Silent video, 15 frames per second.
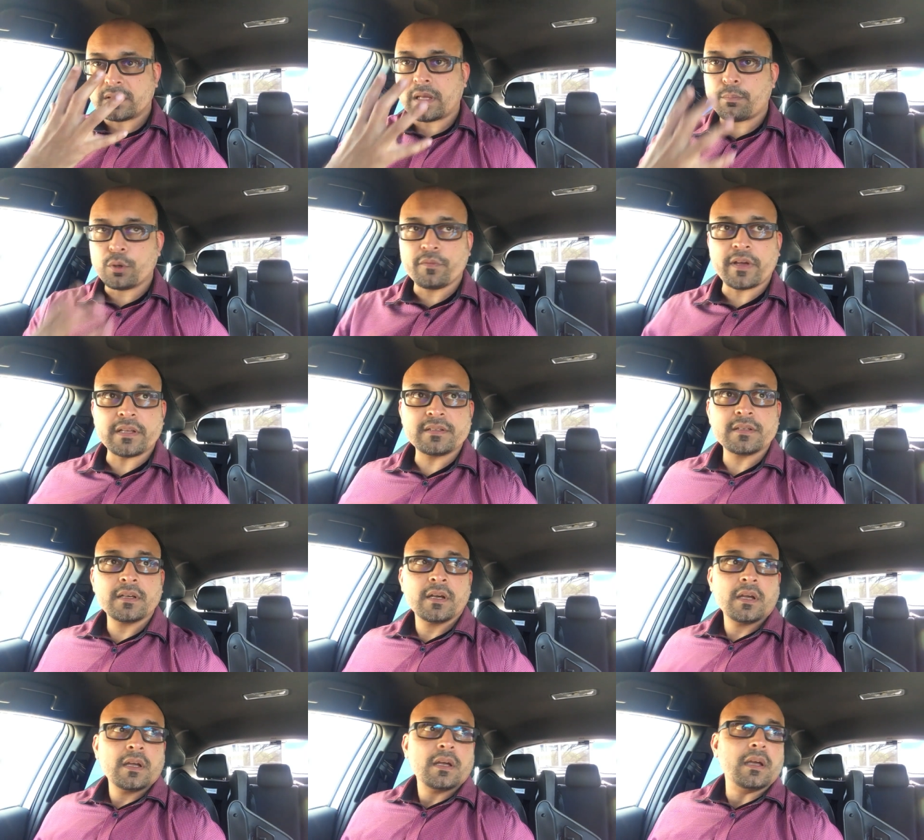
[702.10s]
teplu face,
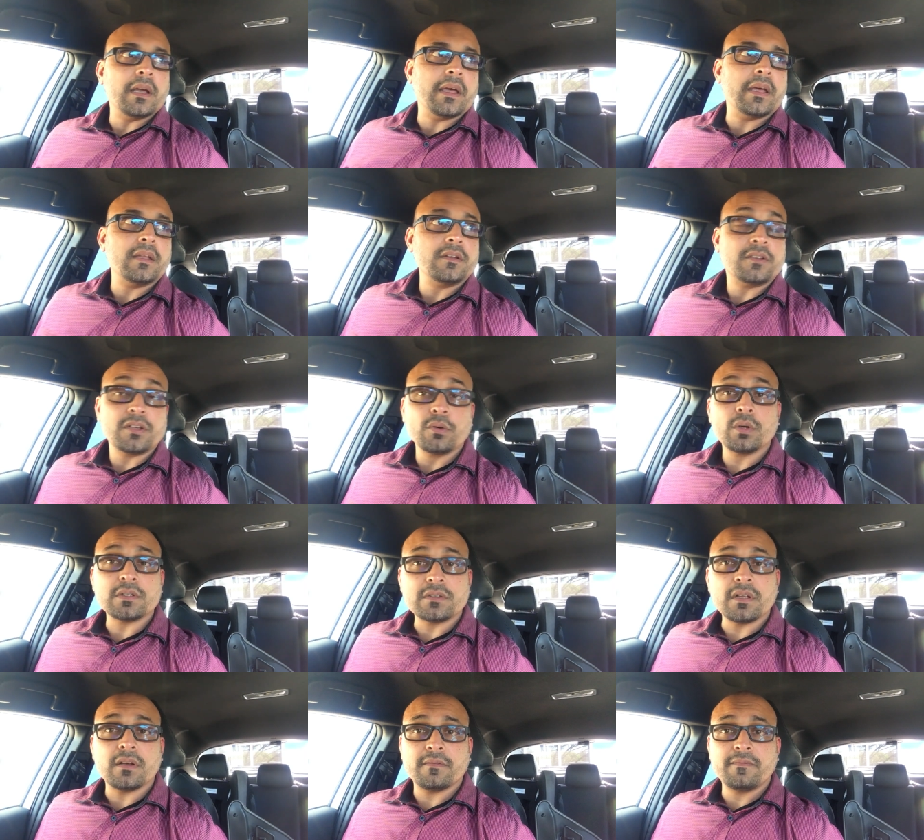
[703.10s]
and she
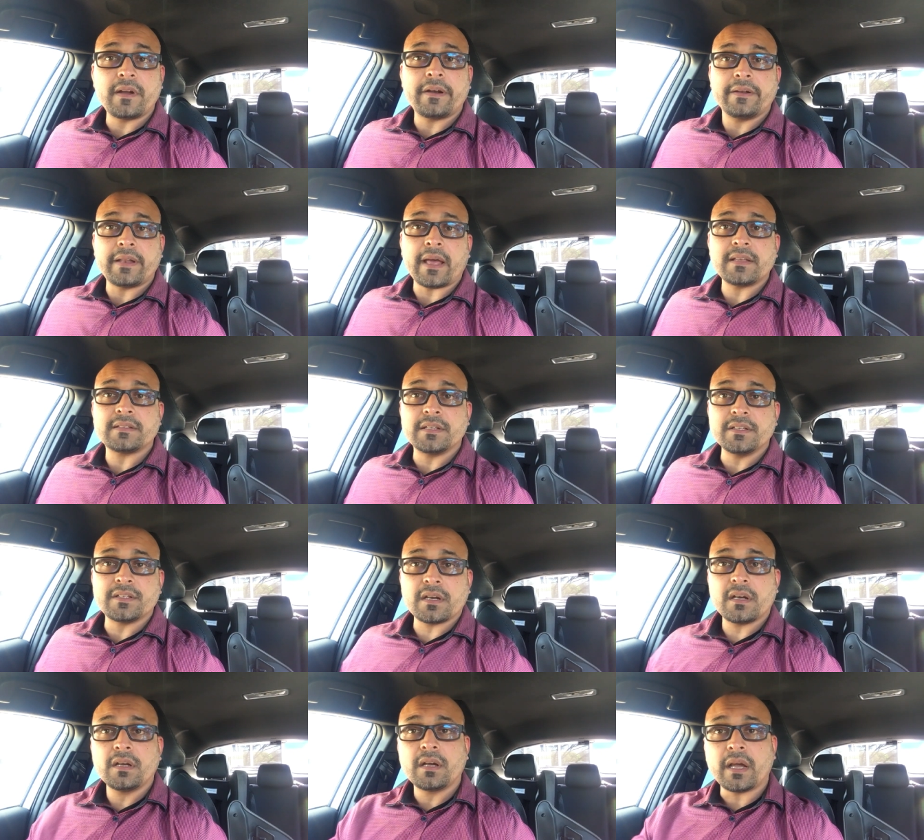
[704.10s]
was a very nice
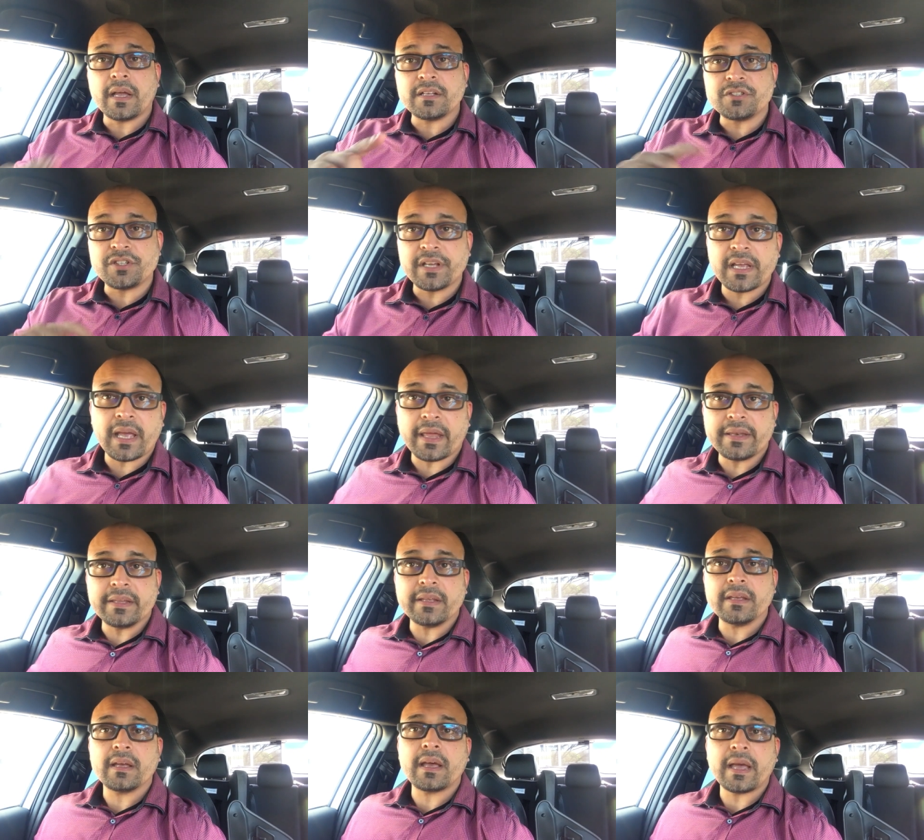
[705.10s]
teacher, and she
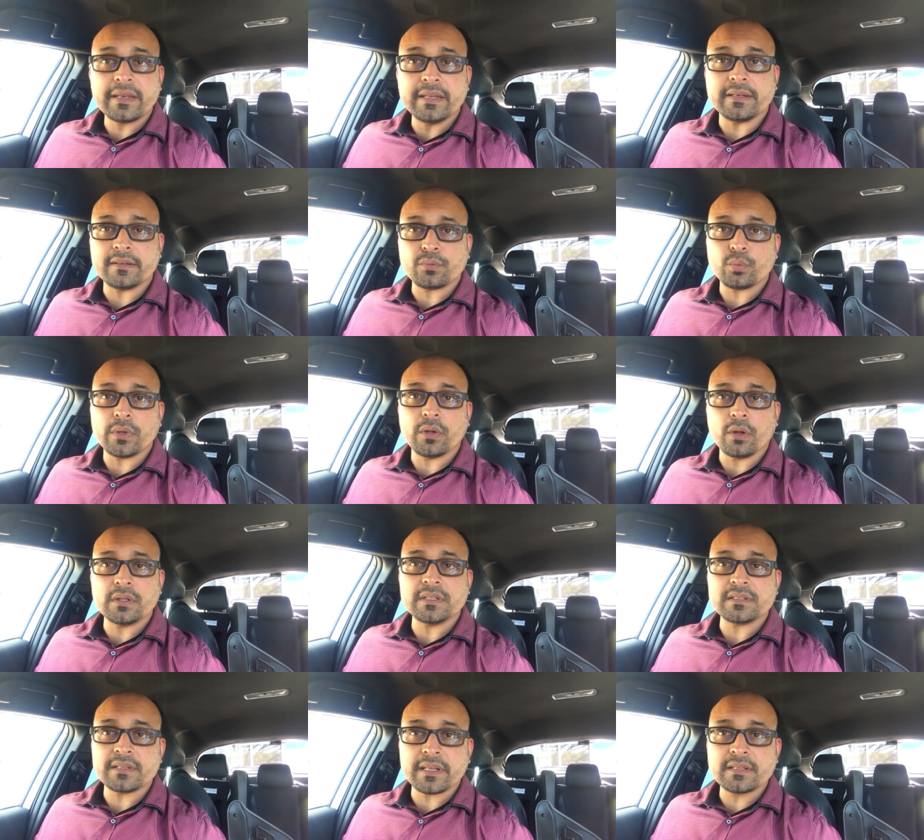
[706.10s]
had it with all
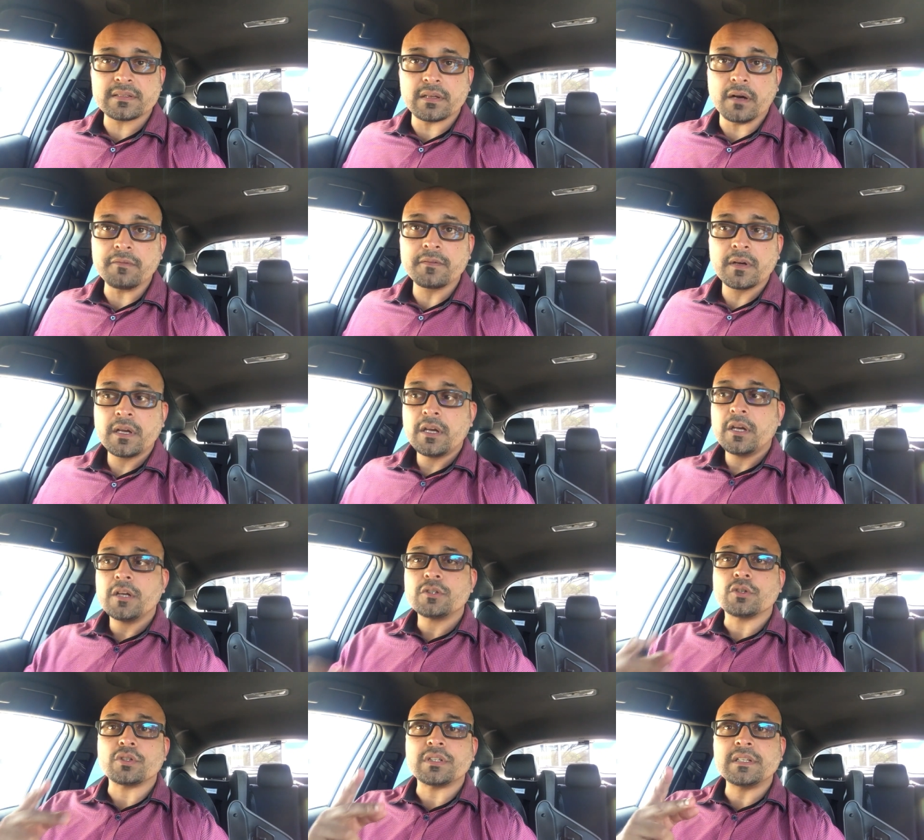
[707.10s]
this Nix stuff.
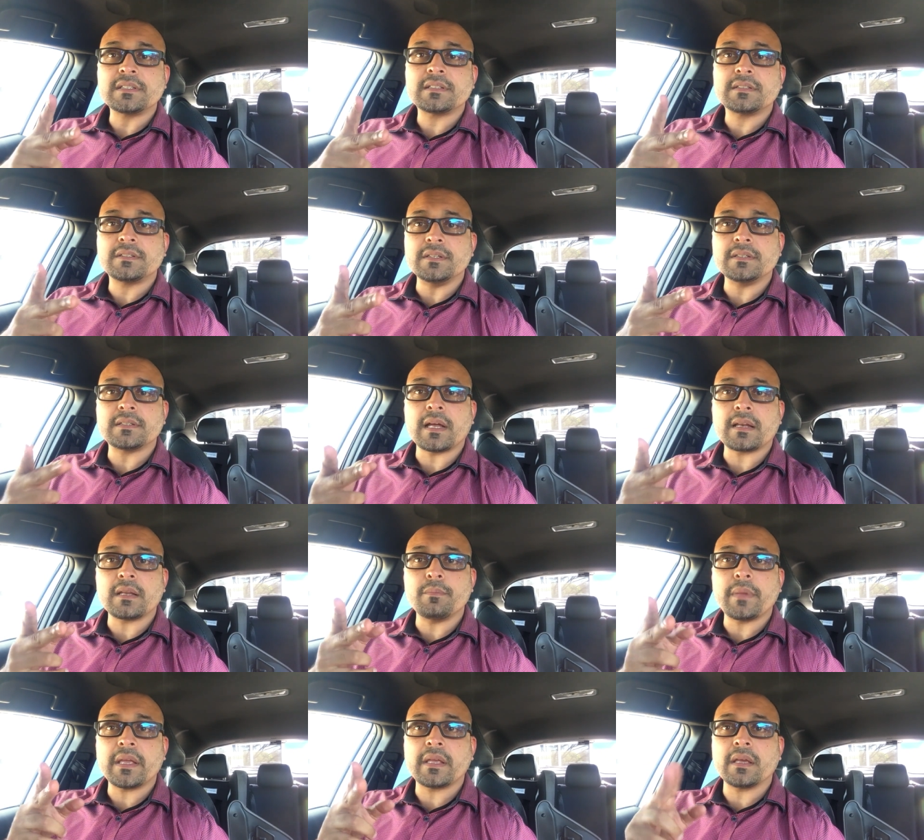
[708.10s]
So she
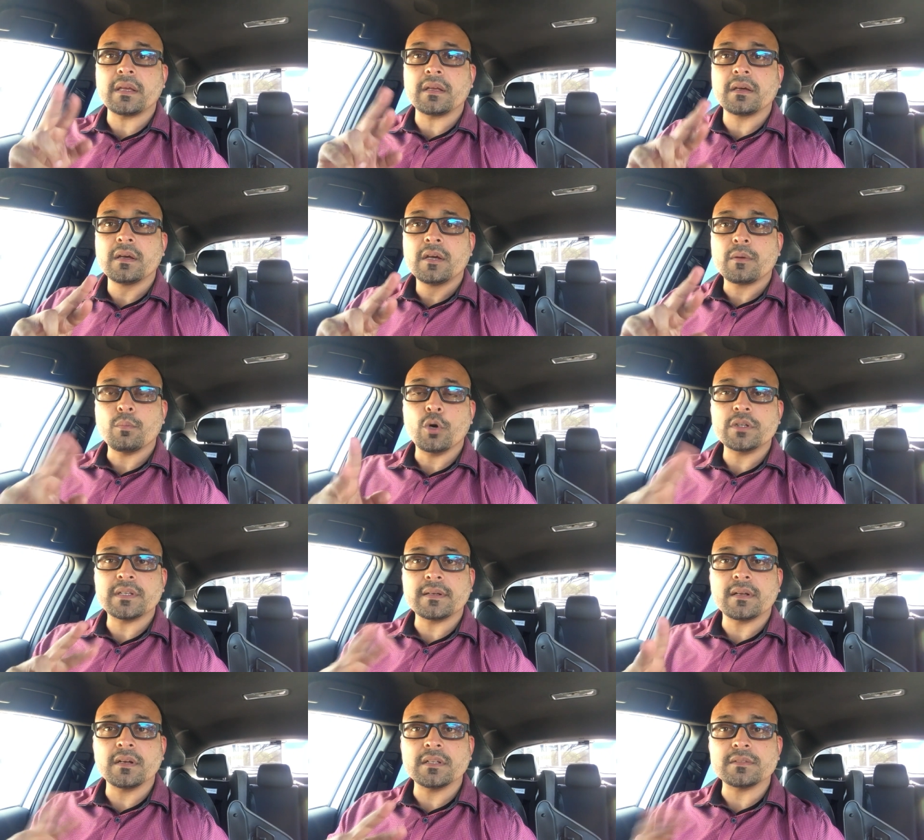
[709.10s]
started making boys
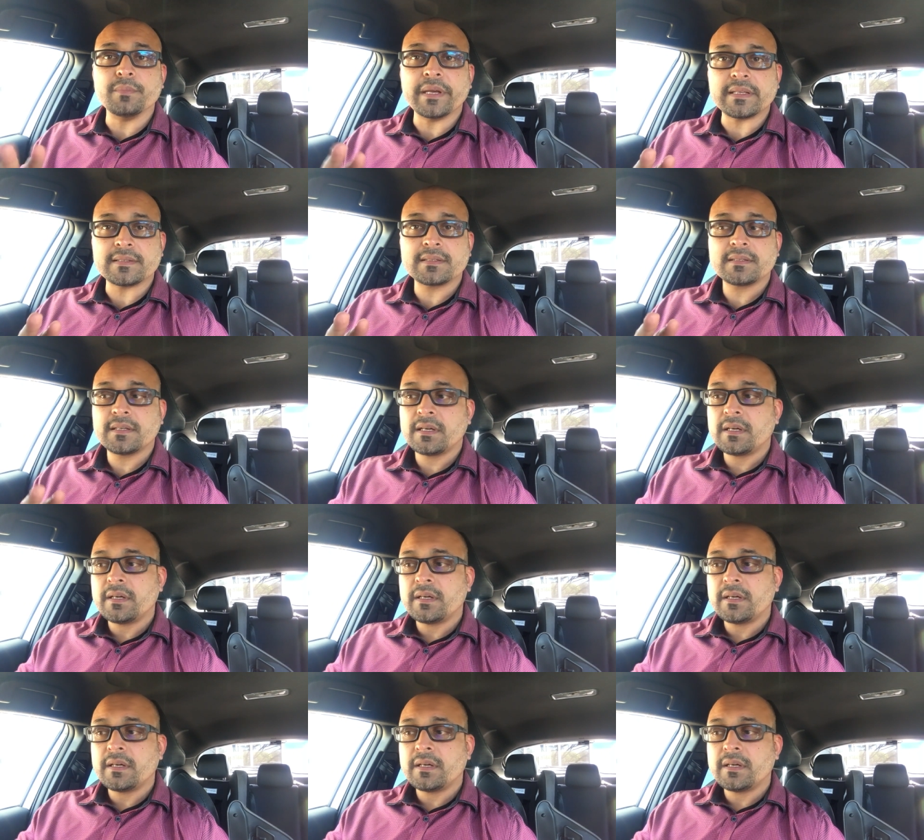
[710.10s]
and girls mix.